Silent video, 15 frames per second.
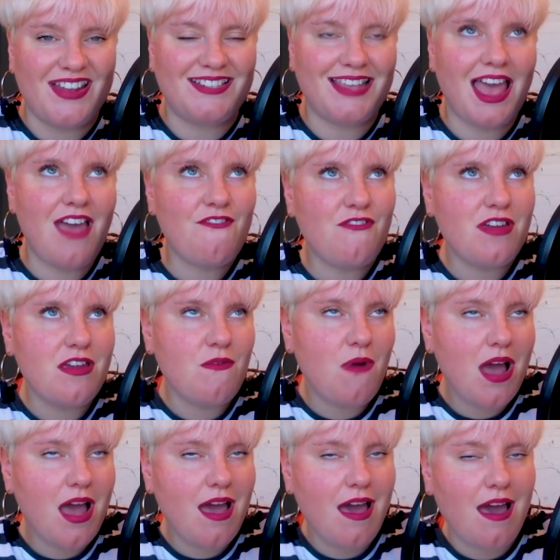It's
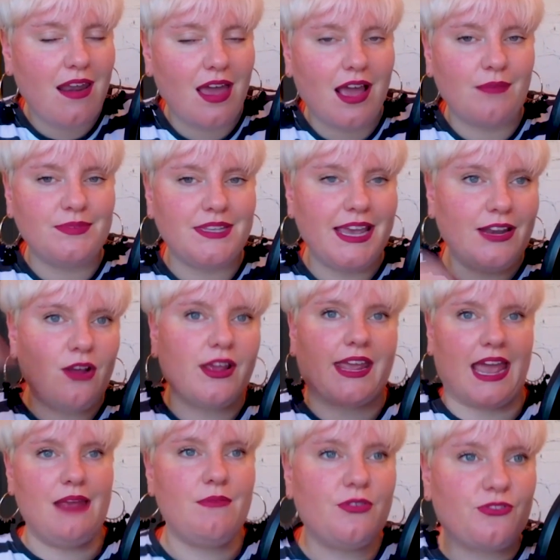everywhere. Like I'm saying on
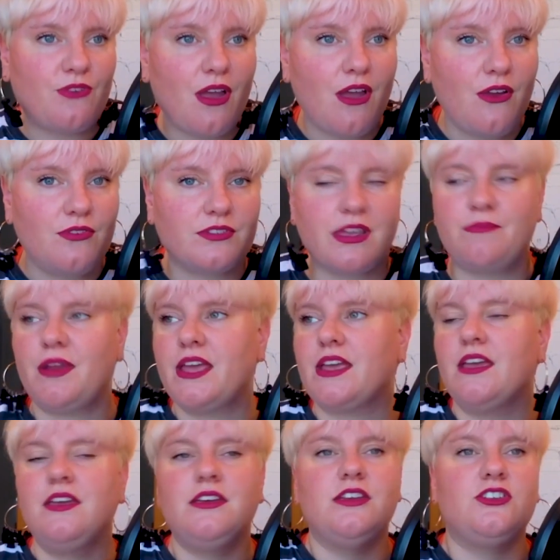Game of Thrones, I'm like,
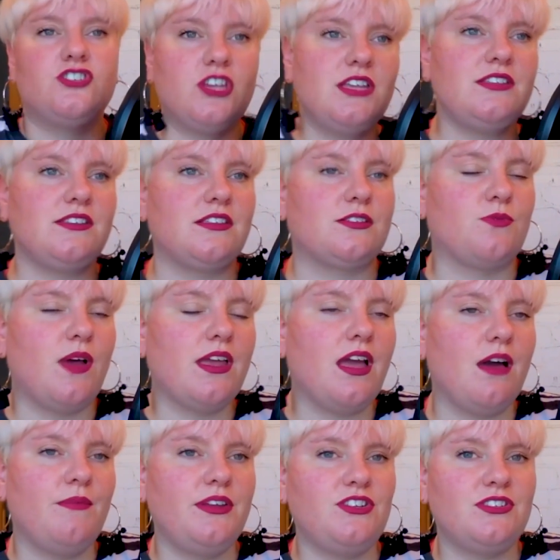Jesus, why
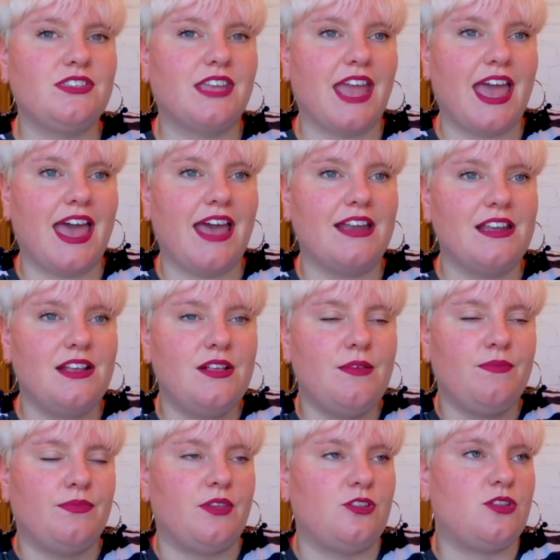can't we just get
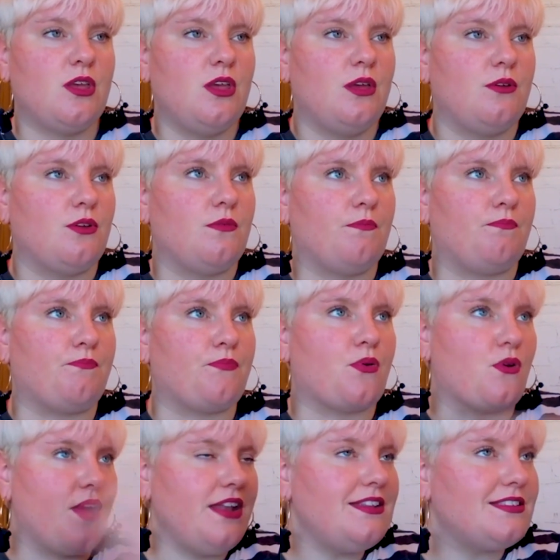this
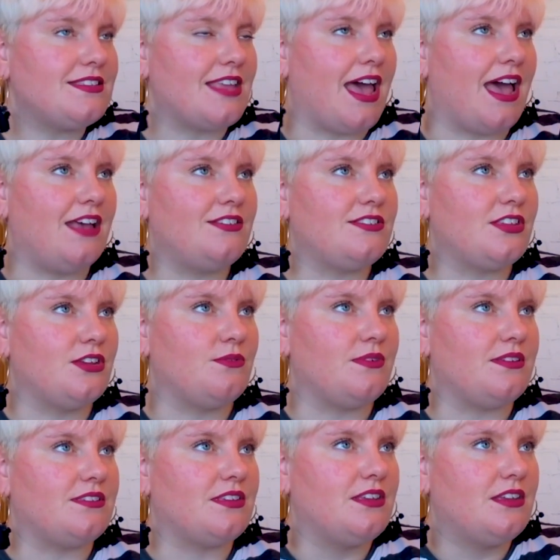princess who
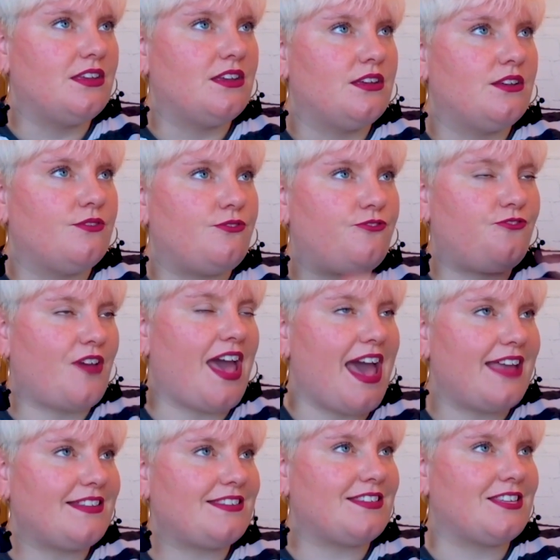is
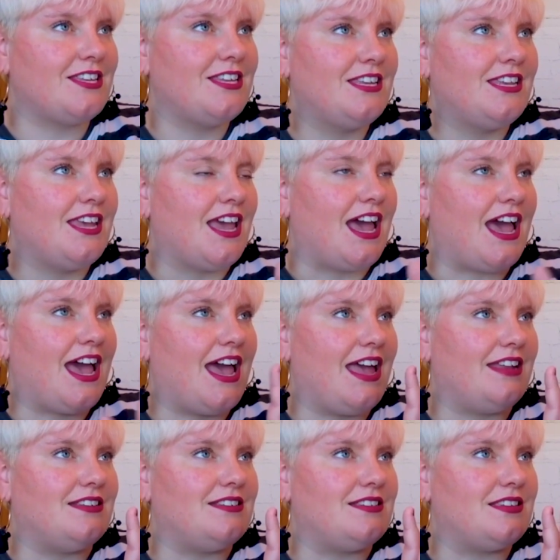fat
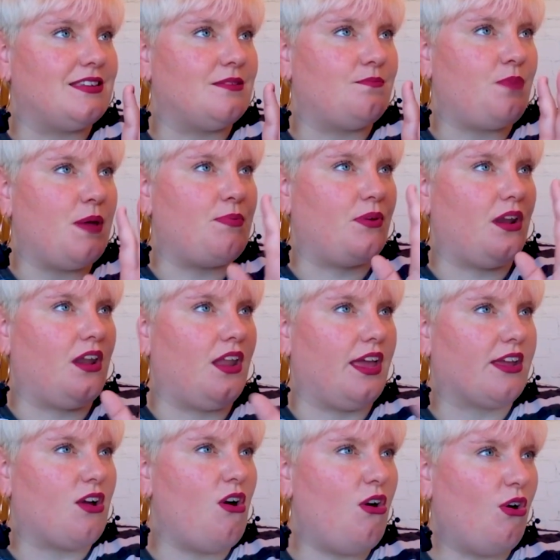and people are
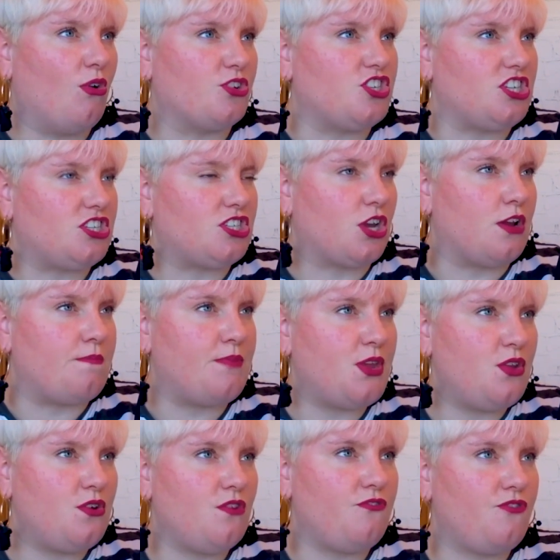like, oh, she's so
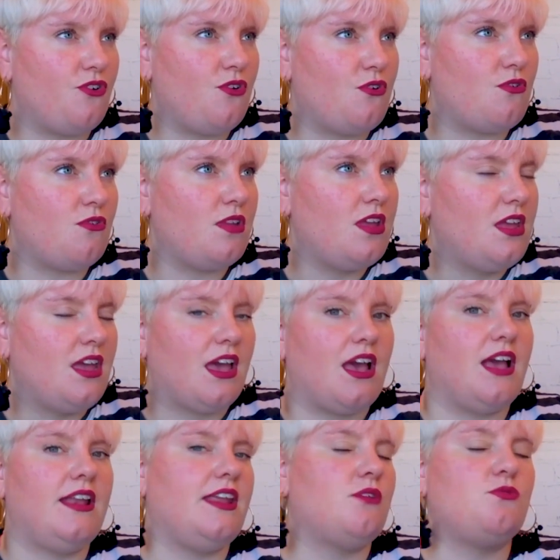beautiful,
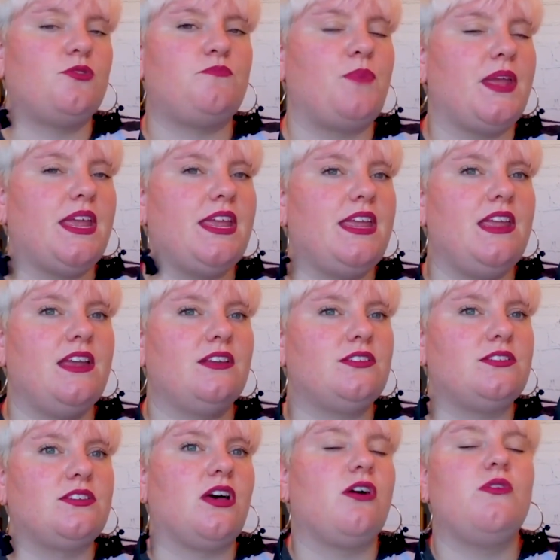and it would be
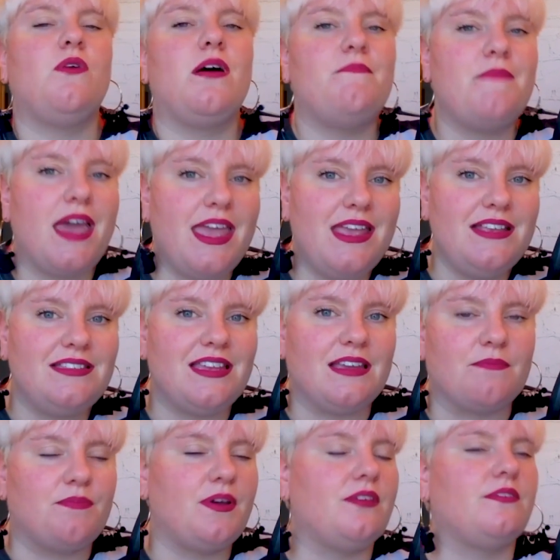so
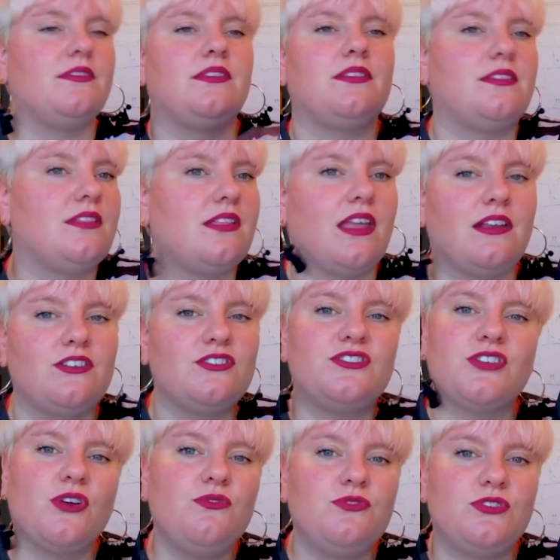amazing. But they
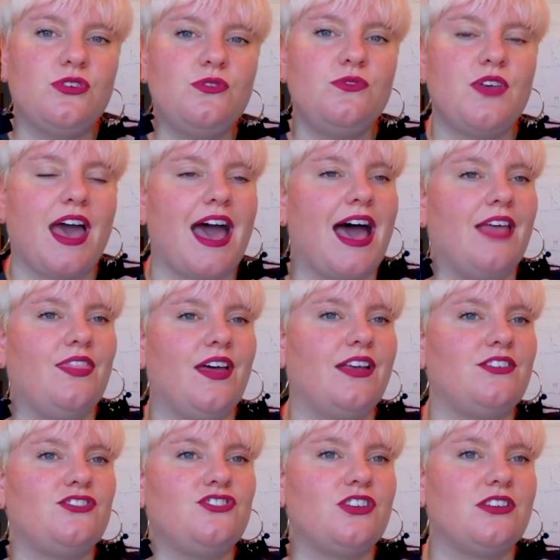just don't do that. And
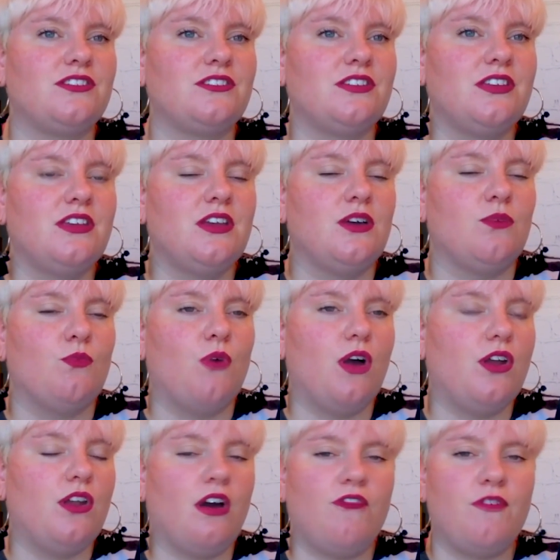that's just
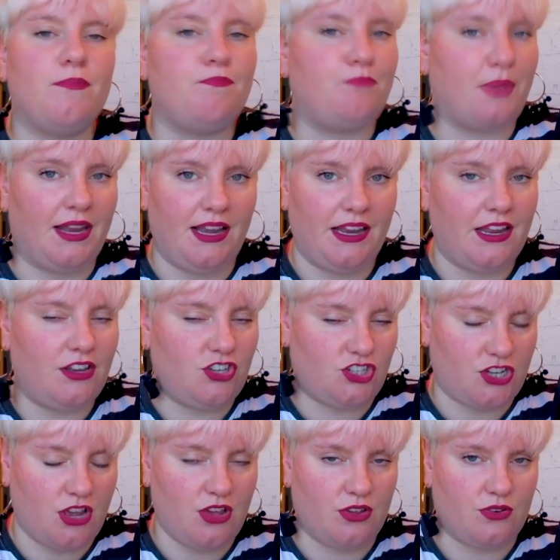one of a billion
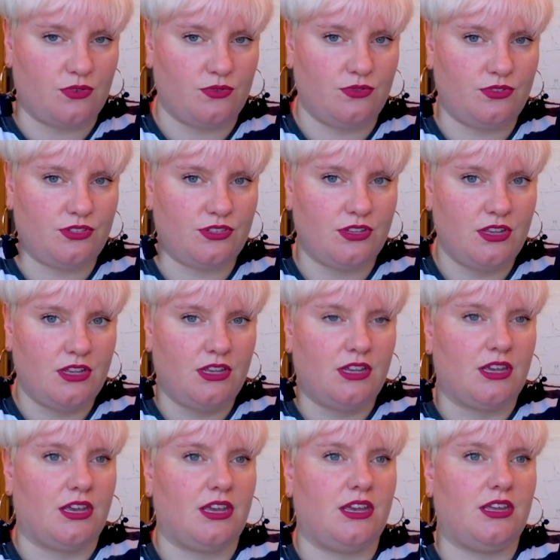shows
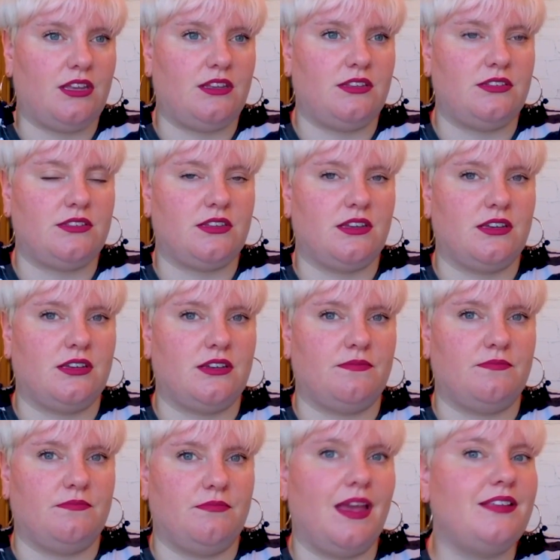and
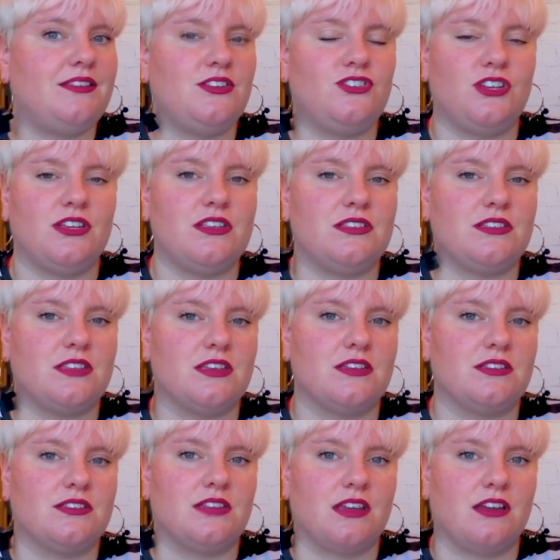messages
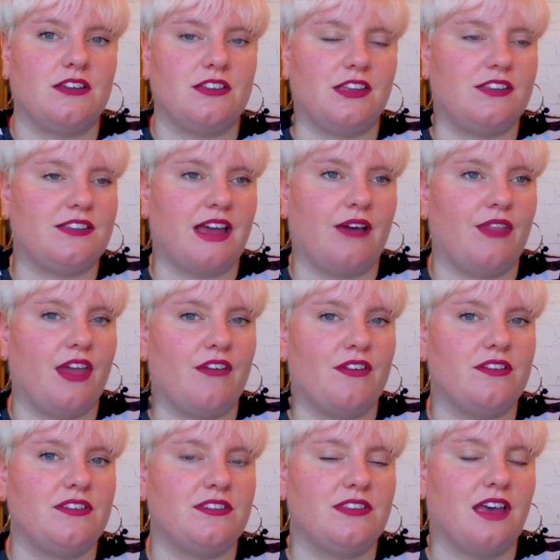that is out there
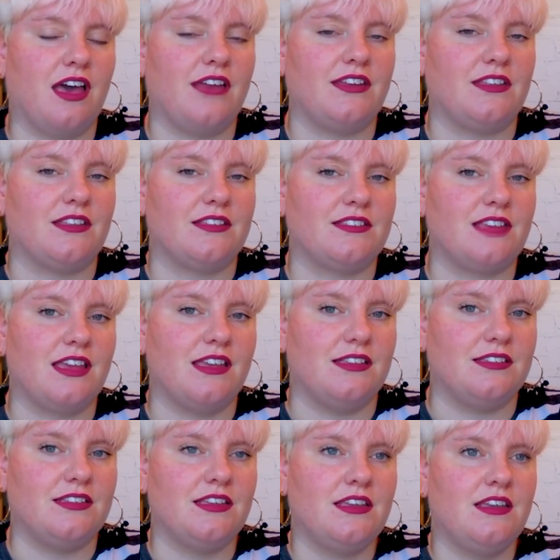in society that
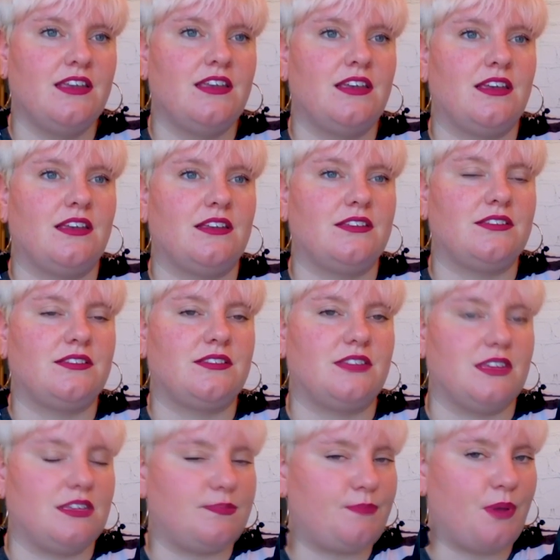says
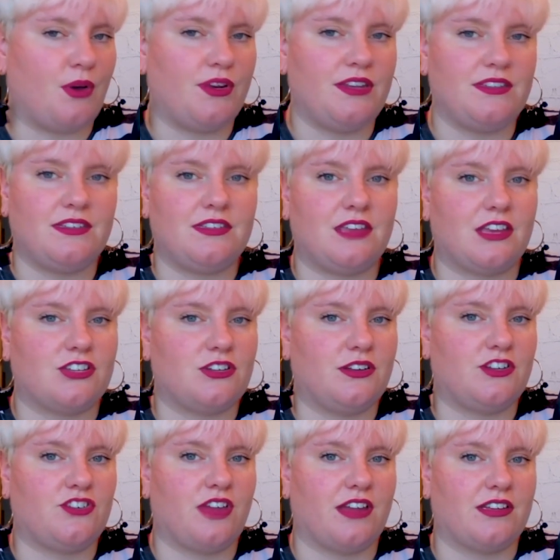these bodies are
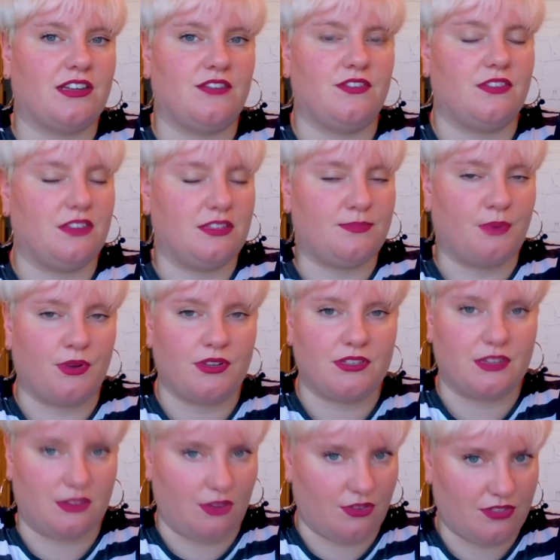sexually attractive and these
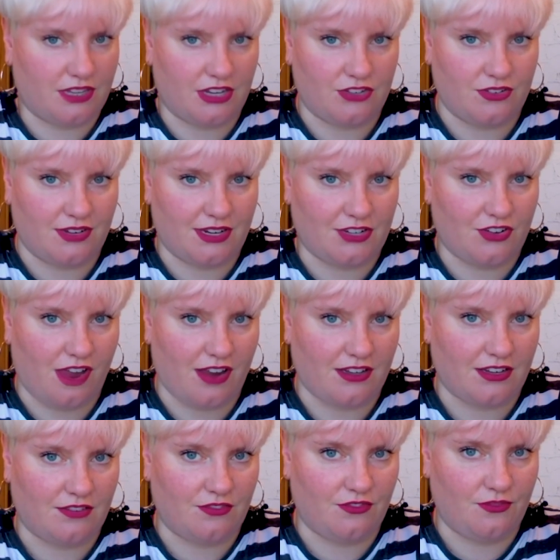bodies are not sexually
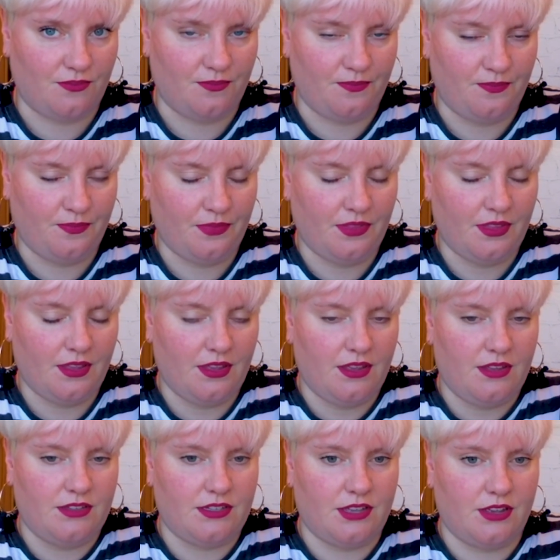attractive.
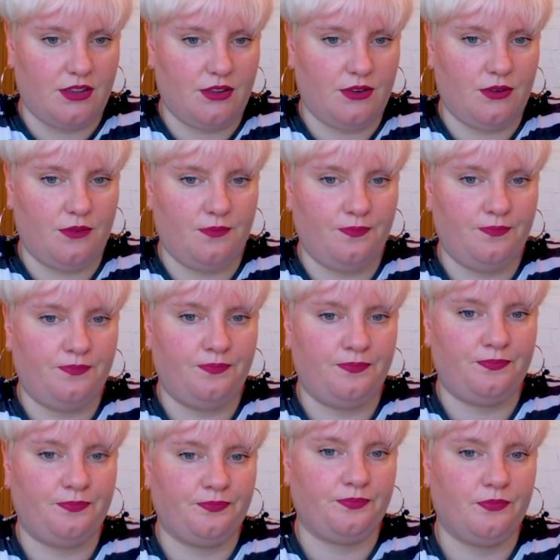So
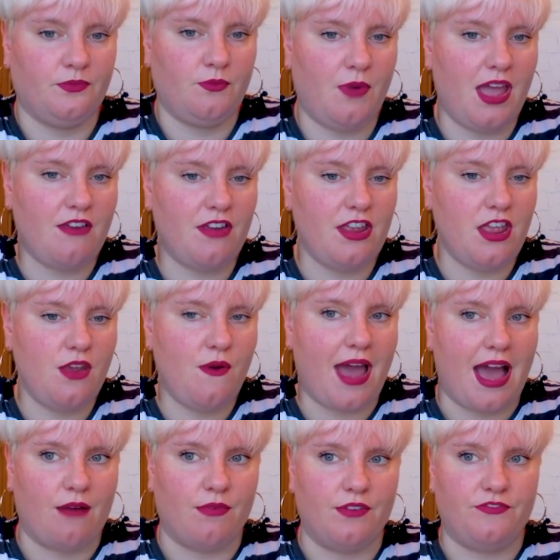where are you
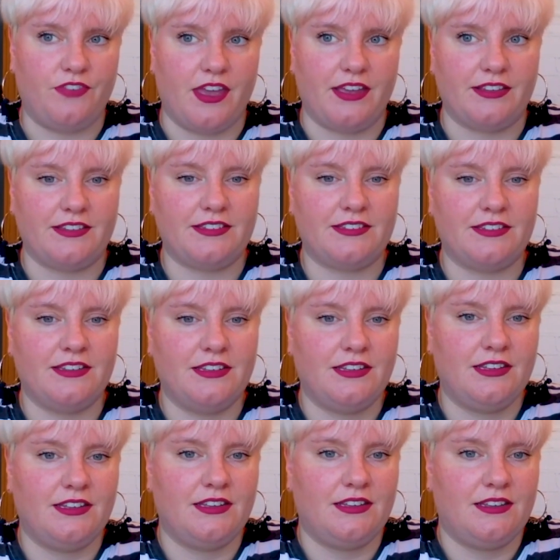at with this?
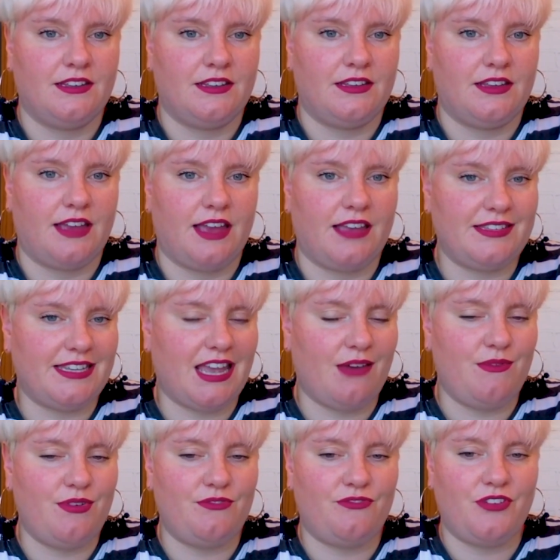How's it
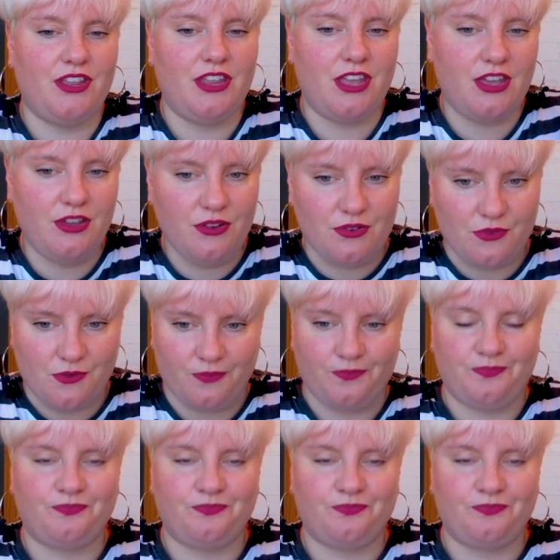going for you?